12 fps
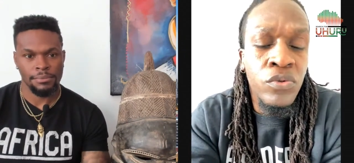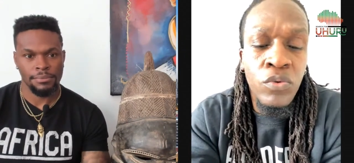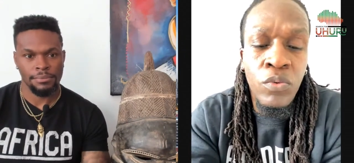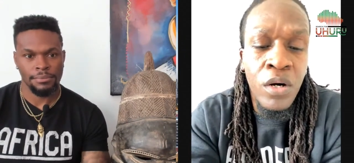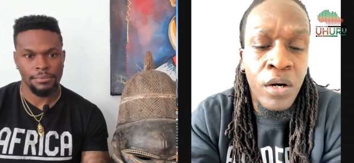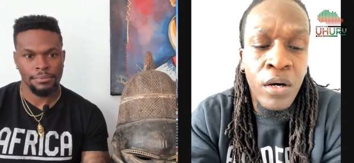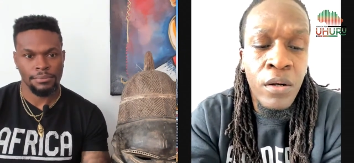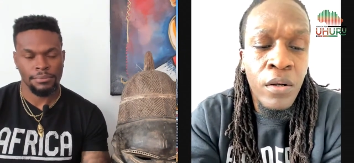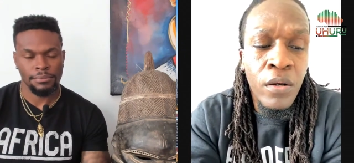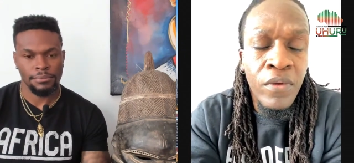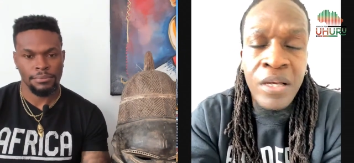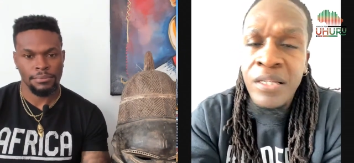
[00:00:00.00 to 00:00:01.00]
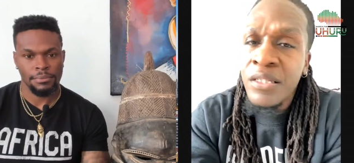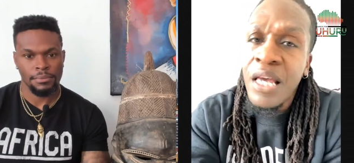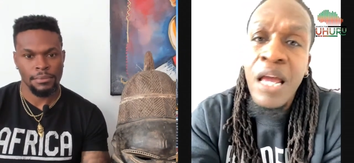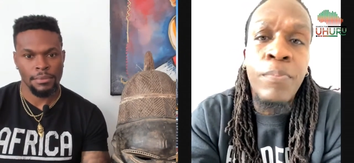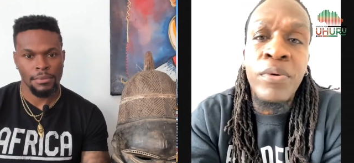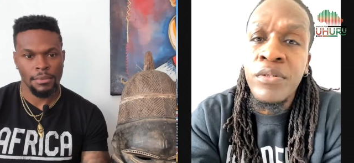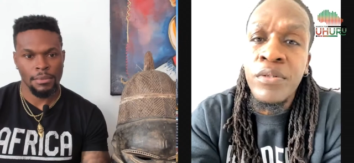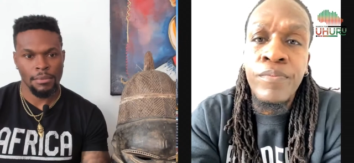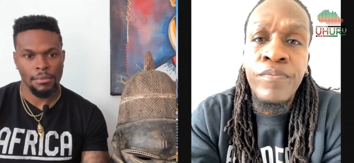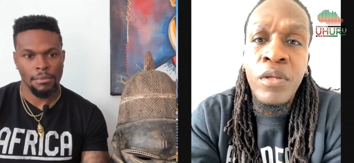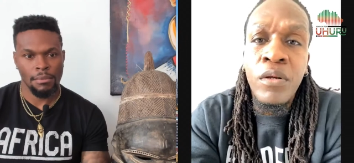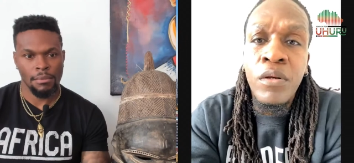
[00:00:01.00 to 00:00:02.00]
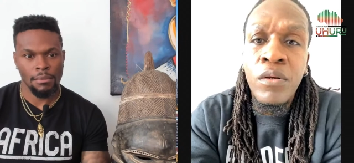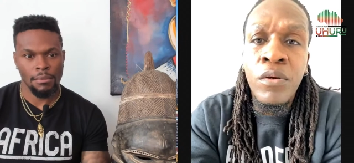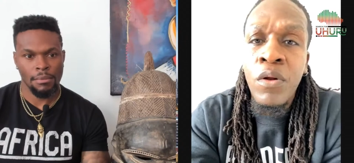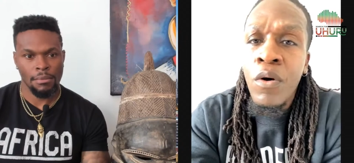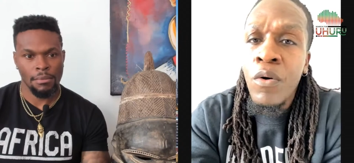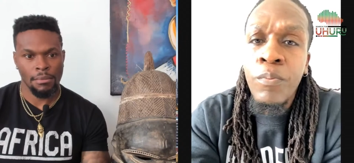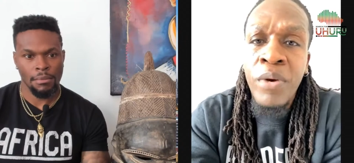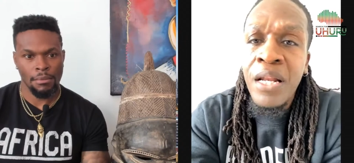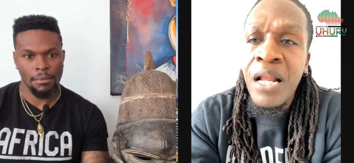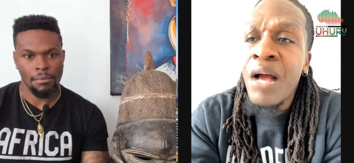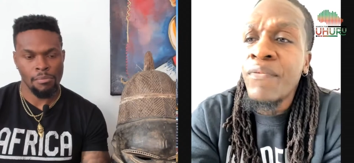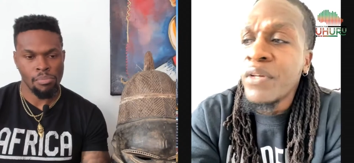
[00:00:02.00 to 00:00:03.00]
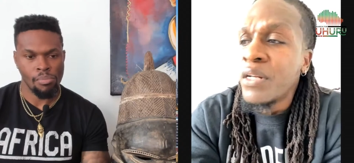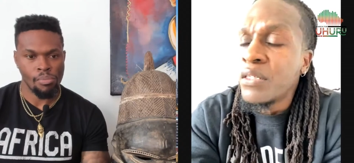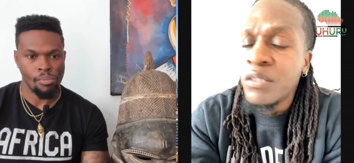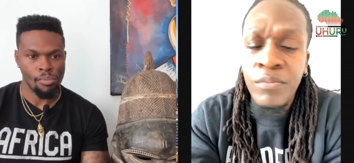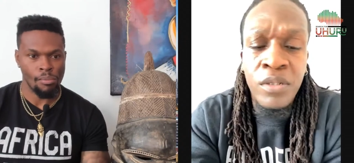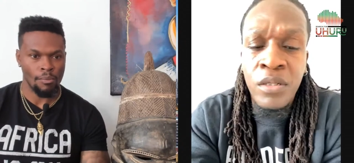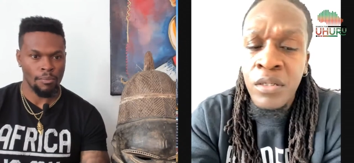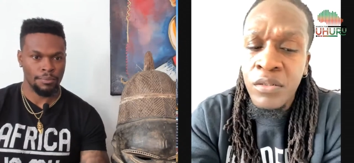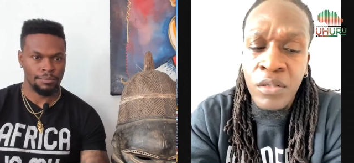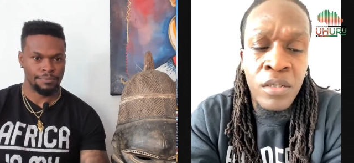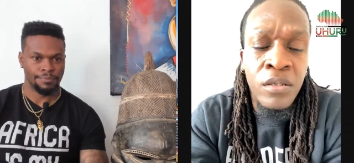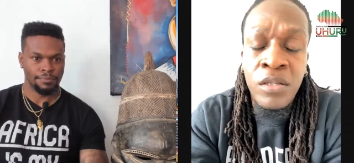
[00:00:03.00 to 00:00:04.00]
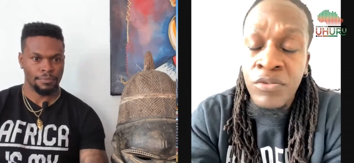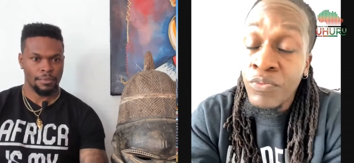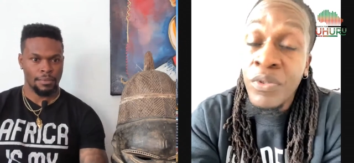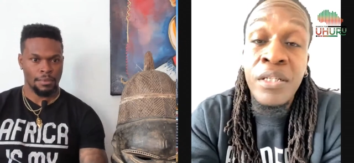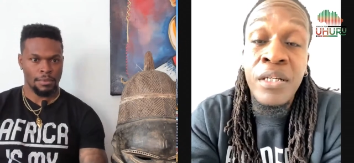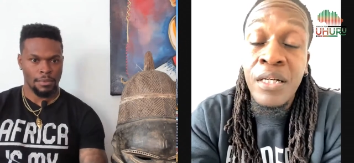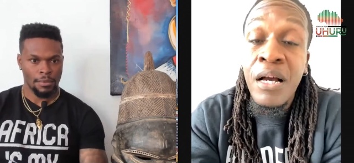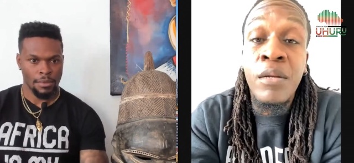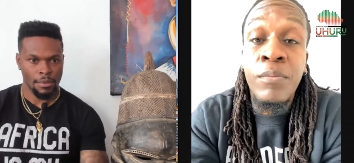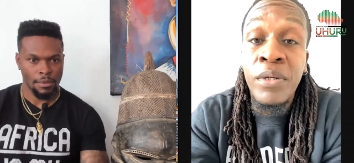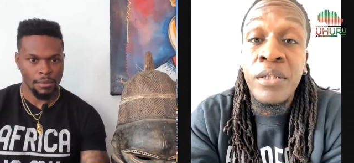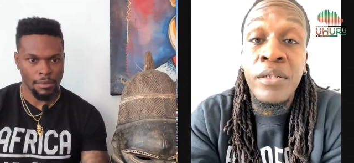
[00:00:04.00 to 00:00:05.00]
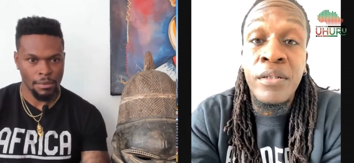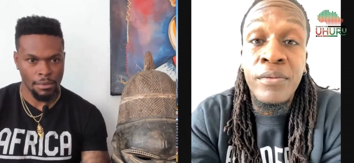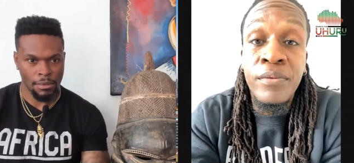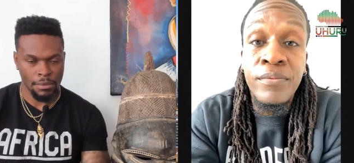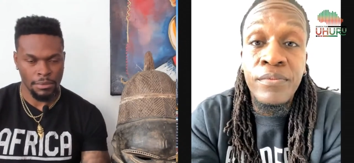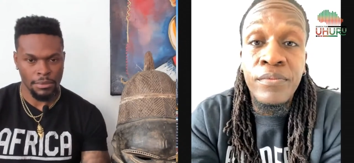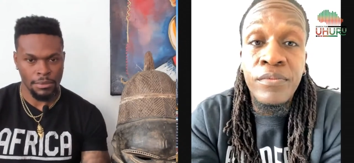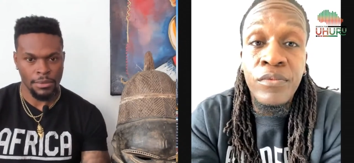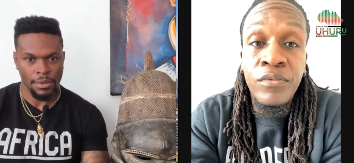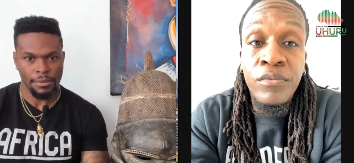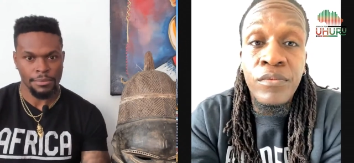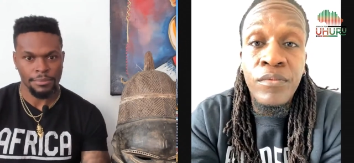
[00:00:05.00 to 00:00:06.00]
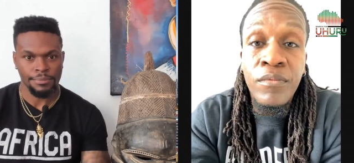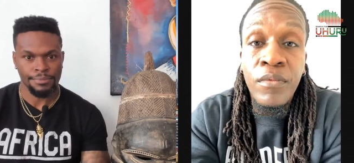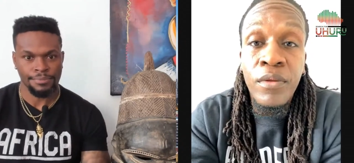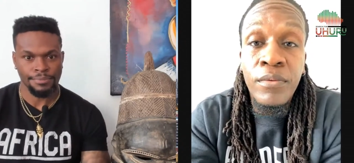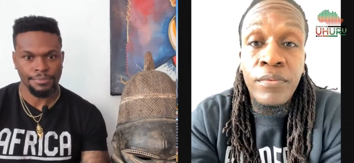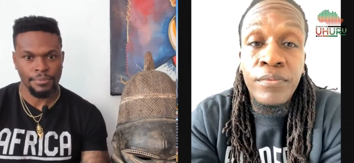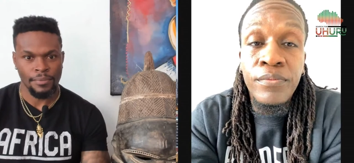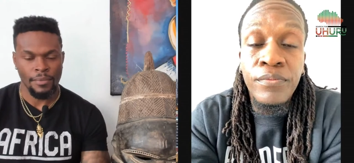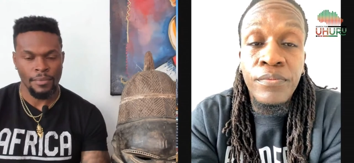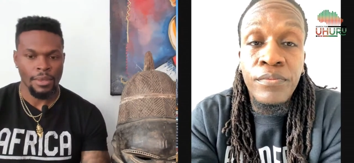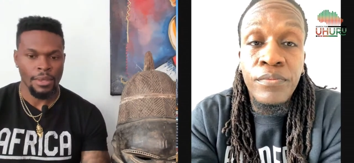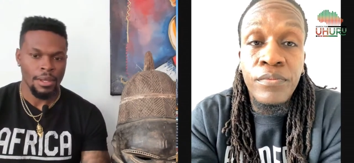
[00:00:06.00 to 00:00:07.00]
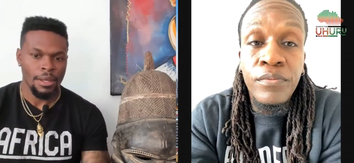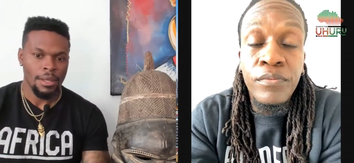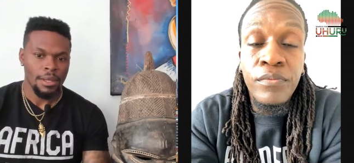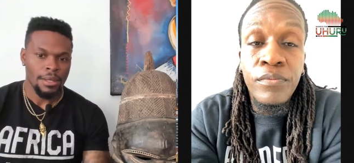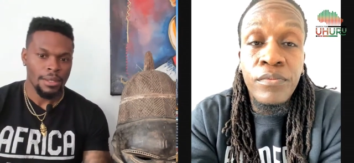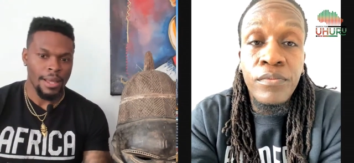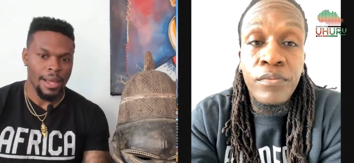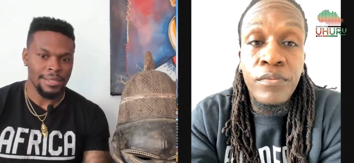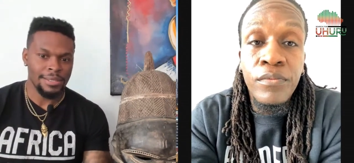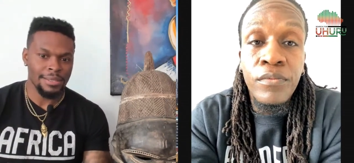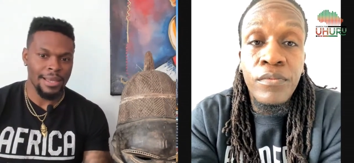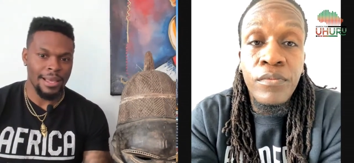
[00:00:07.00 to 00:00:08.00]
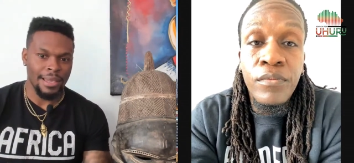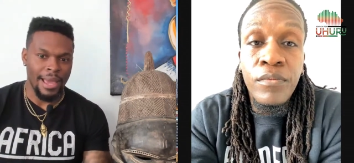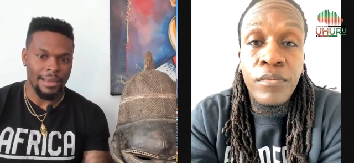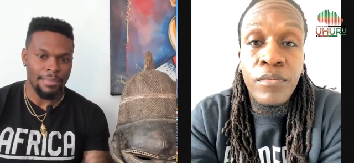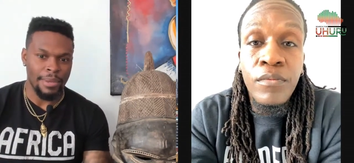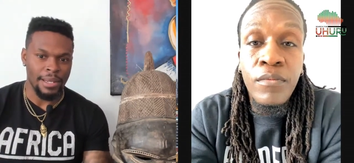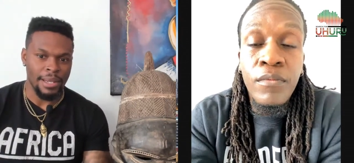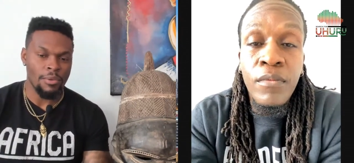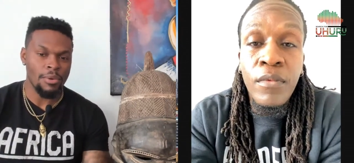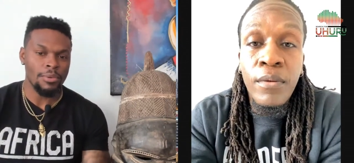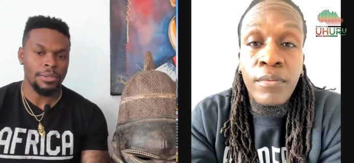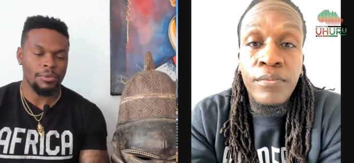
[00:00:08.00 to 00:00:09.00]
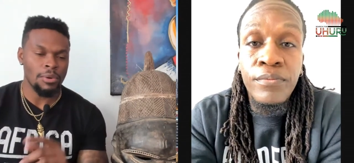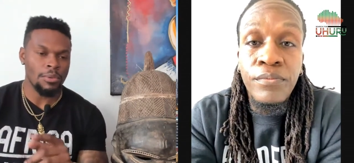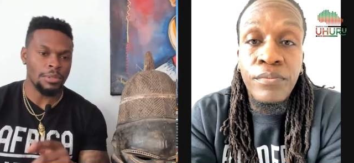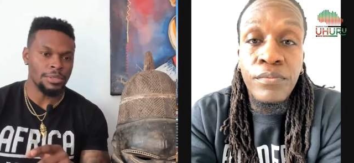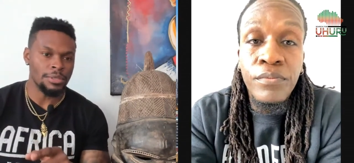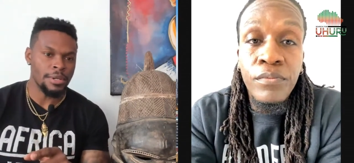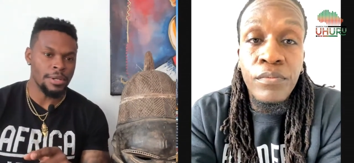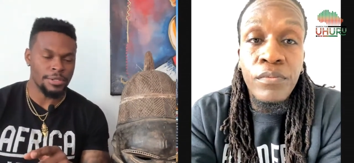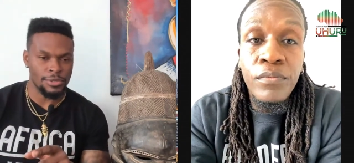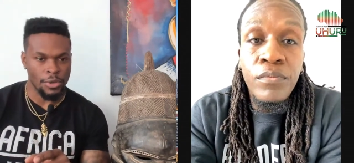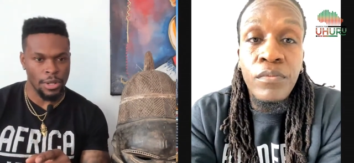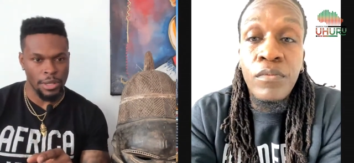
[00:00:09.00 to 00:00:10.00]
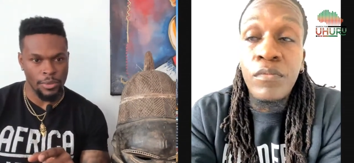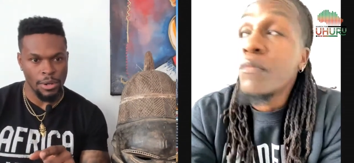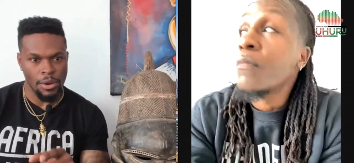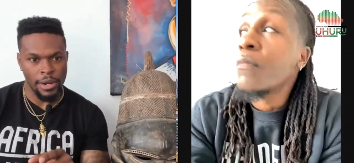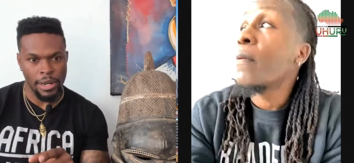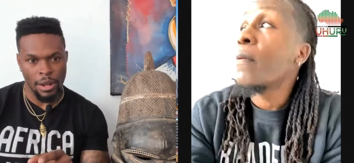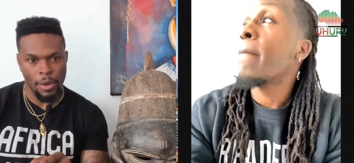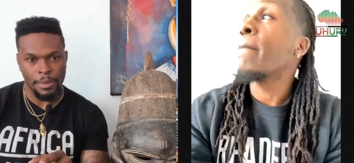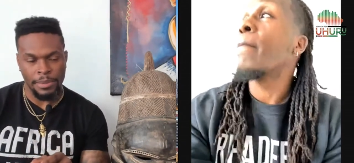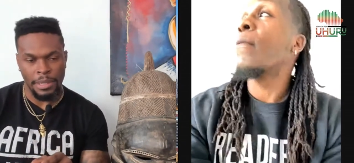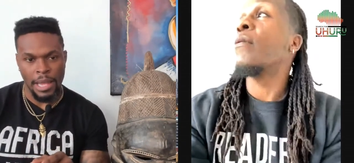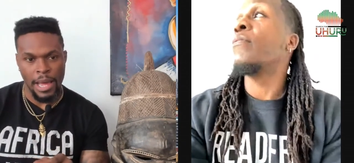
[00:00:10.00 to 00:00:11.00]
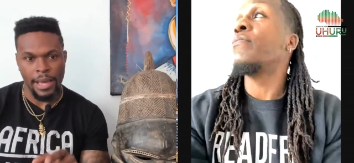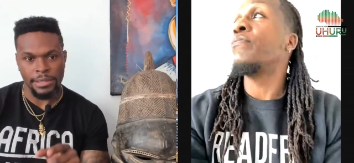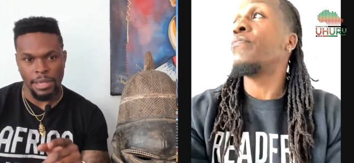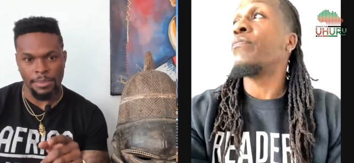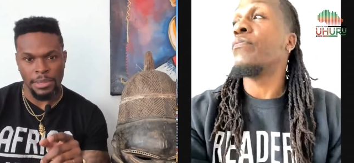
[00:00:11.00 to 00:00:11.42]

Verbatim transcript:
Speaker 1: to uh, escapism, you know, Pan Africanism is, is, is really accountability.
Speaker 2: Mm-hmm. Guys, hit that like button, and what we'll, what we'll do here shortly, we'll go ahead and open up the lines. I'll